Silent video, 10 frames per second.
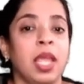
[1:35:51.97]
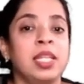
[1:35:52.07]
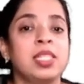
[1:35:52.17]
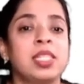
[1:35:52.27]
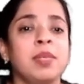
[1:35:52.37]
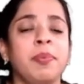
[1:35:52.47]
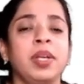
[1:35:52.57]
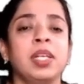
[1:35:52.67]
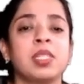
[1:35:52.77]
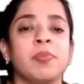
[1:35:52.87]

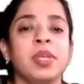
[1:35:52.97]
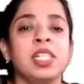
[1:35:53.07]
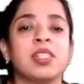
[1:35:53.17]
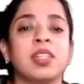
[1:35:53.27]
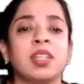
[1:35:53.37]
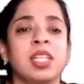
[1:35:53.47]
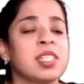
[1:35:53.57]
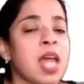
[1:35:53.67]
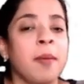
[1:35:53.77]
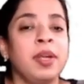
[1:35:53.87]
Insipidus means this
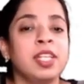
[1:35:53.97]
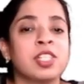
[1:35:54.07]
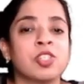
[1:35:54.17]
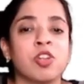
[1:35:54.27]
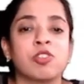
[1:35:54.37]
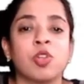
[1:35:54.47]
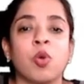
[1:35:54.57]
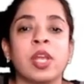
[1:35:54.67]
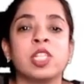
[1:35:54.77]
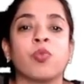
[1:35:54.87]
diabetes is also
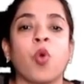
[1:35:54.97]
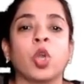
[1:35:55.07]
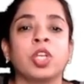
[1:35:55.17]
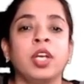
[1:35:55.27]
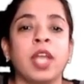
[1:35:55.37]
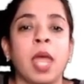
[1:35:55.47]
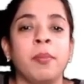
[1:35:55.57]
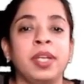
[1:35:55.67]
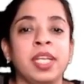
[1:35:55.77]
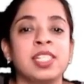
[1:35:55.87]
known as water
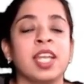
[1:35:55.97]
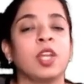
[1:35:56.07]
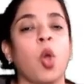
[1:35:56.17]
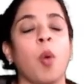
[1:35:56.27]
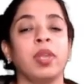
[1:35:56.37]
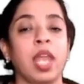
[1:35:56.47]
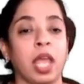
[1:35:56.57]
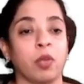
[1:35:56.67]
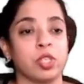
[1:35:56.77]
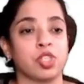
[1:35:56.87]
diabetes in common
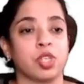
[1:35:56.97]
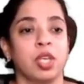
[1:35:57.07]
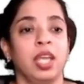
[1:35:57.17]
language.